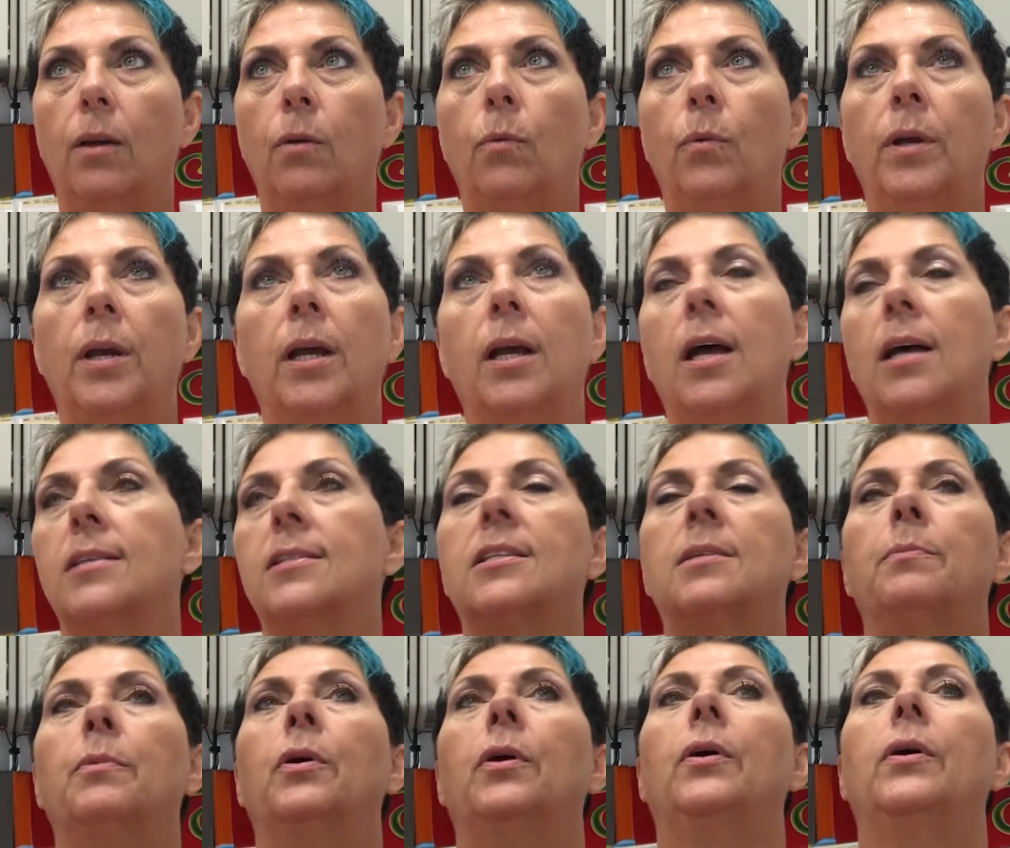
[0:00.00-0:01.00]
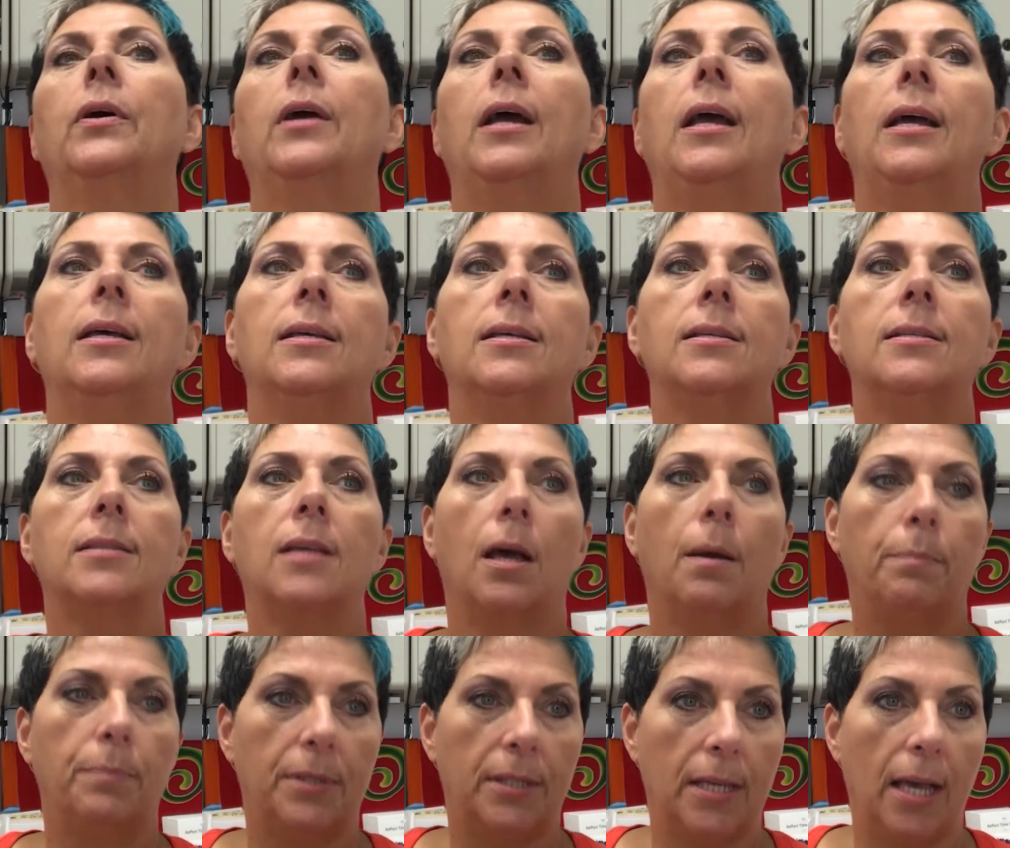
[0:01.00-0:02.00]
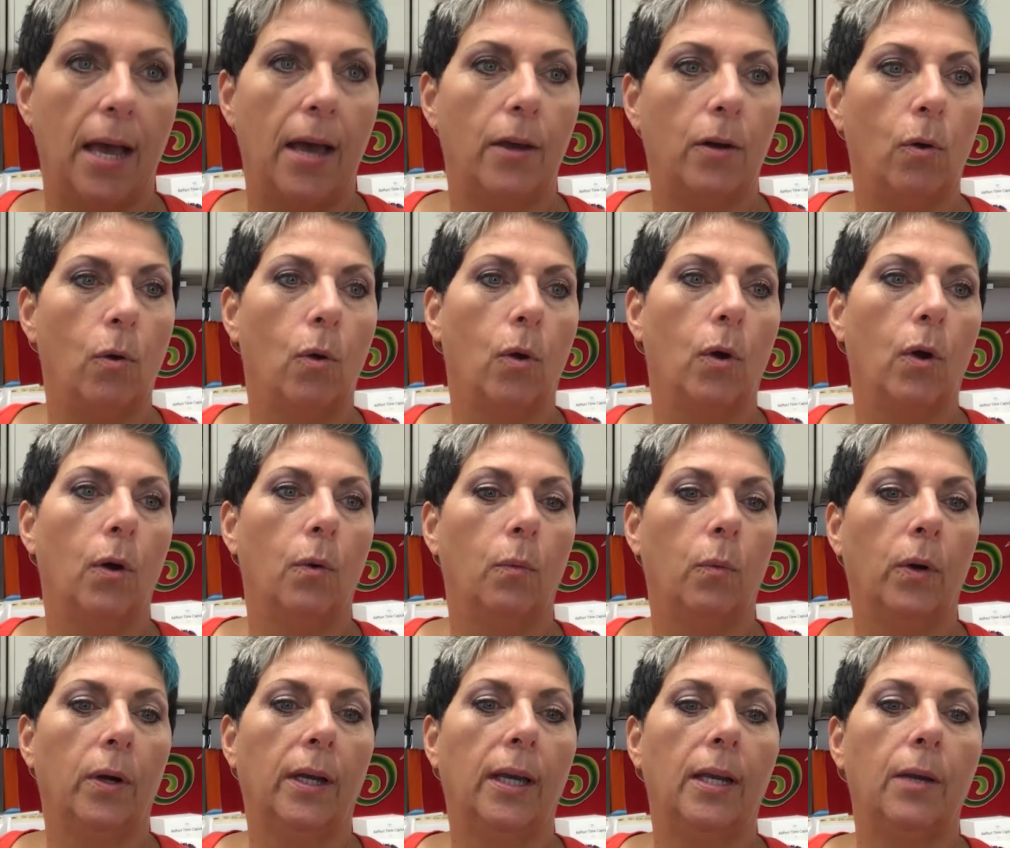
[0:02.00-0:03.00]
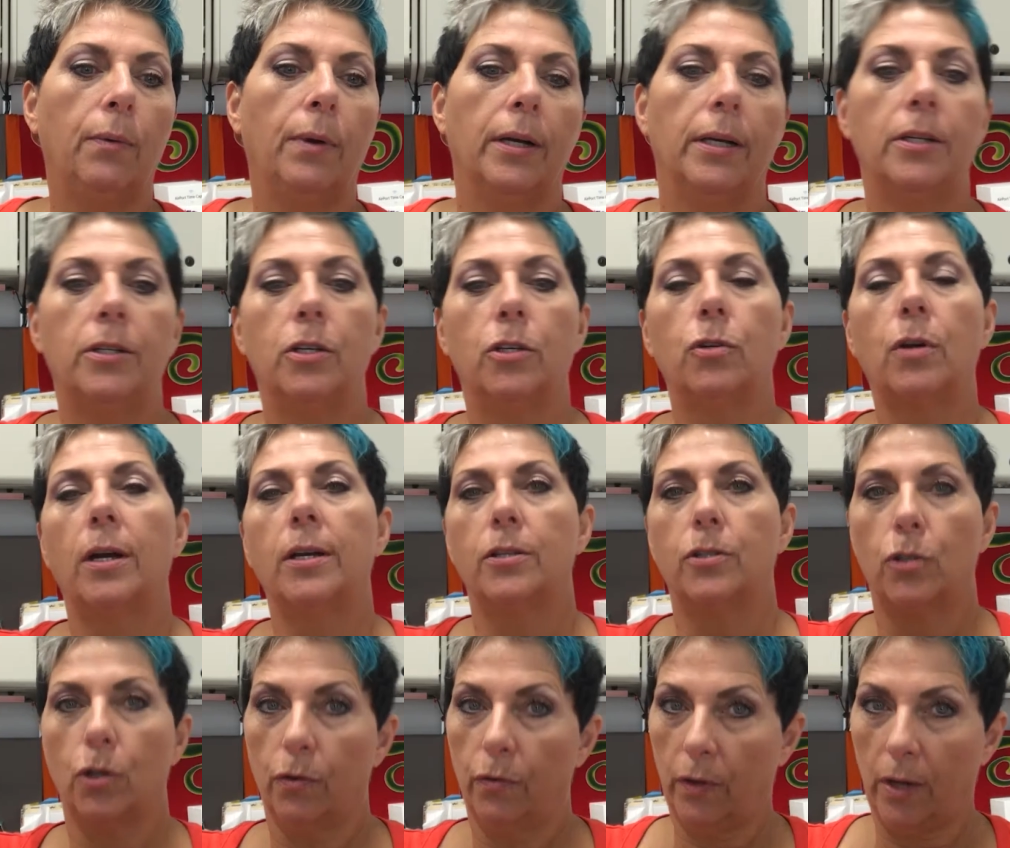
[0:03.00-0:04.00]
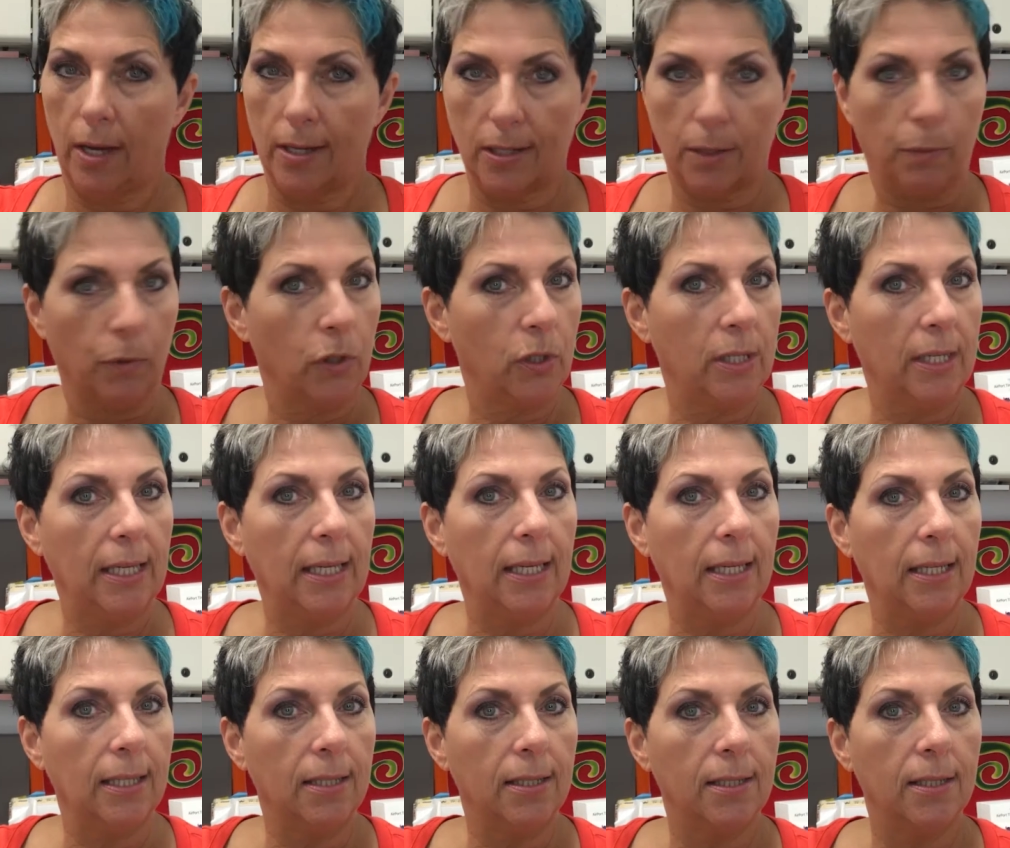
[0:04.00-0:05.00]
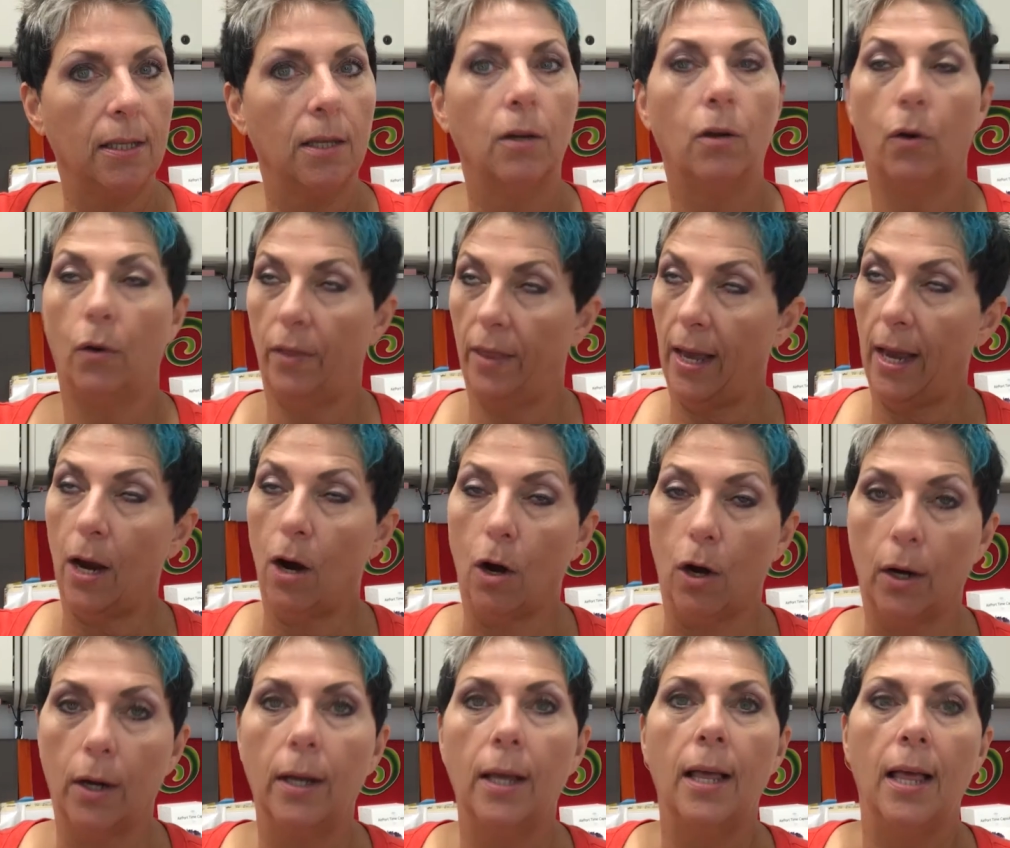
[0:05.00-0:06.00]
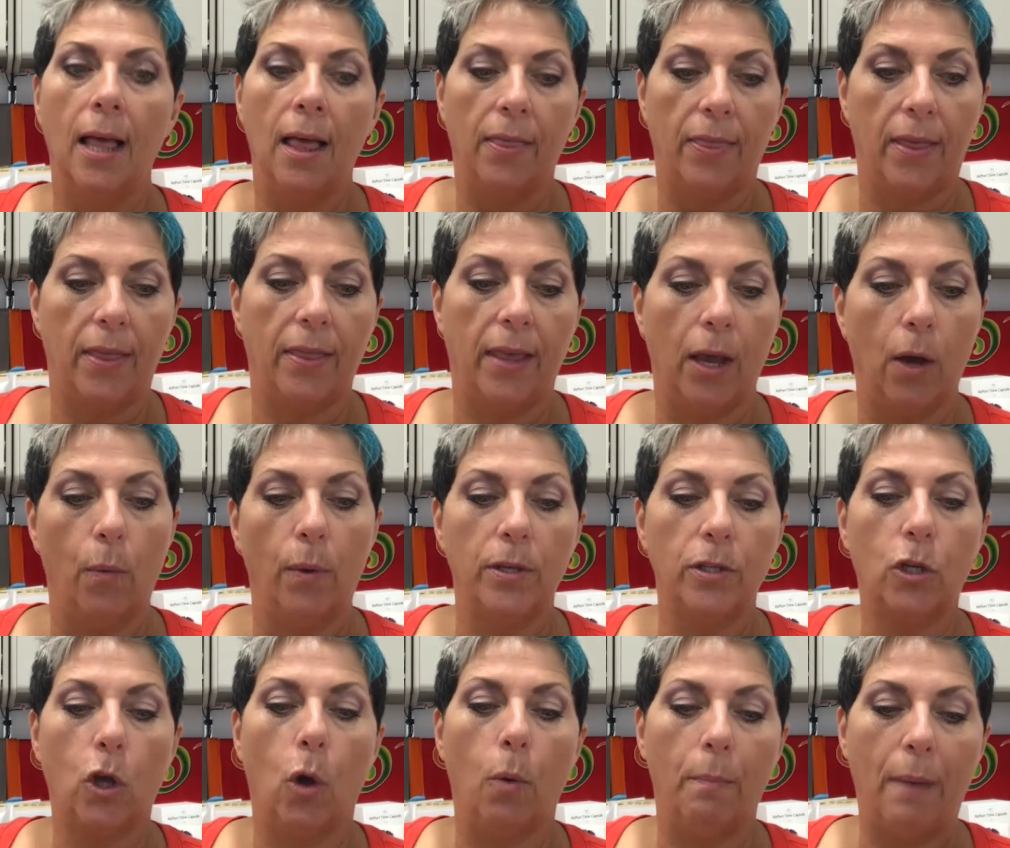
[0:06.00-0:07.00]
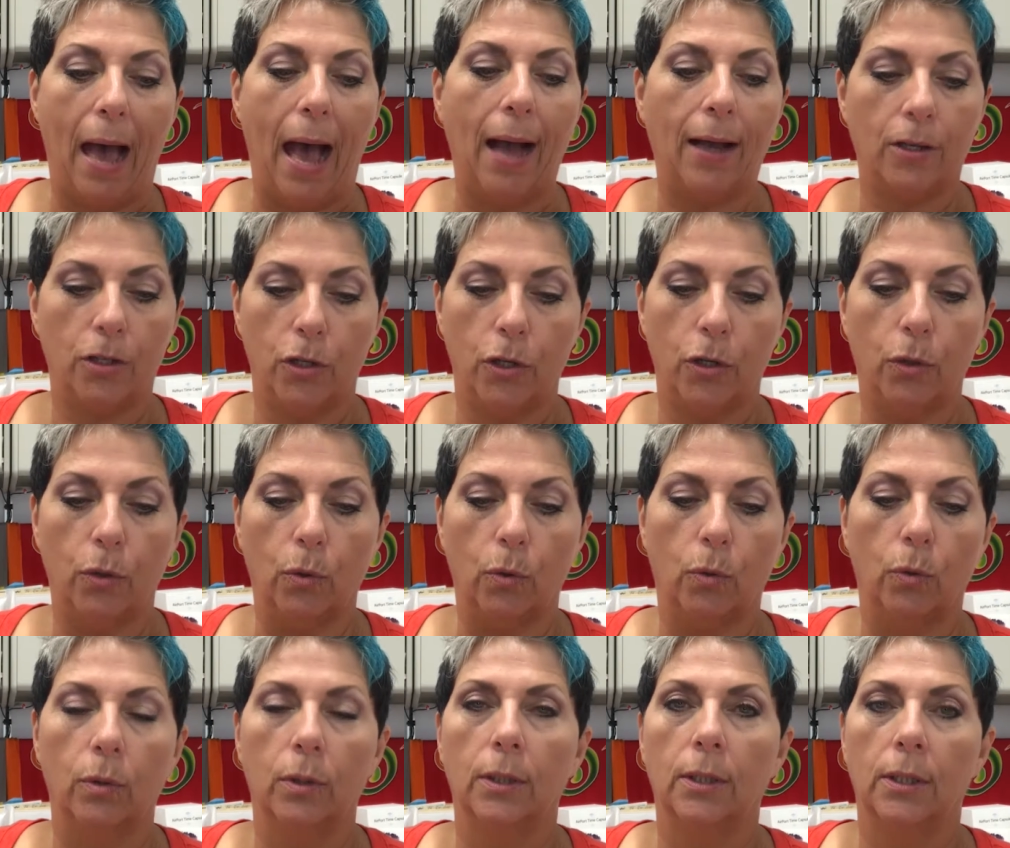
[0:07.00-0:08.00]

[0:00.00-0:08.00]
a customer is upset or we're getting ready to try to serve a customer's needs, or they are, then they always go back to,